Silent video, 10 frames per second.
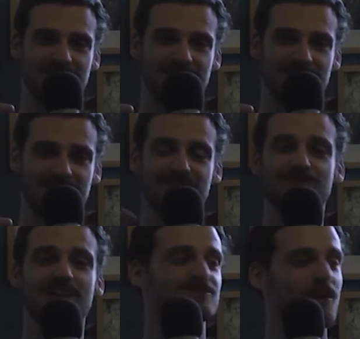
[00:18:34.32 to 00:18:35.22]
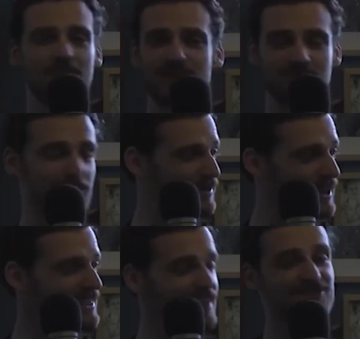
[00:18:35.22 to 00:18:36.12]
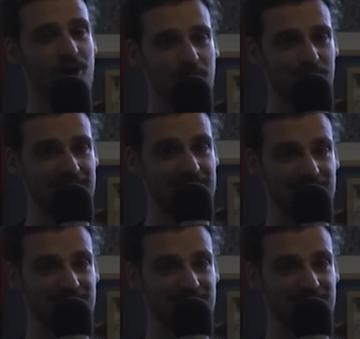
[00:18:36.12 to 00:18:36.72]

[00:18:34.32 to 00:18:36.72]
That's my plea. That's our plea that the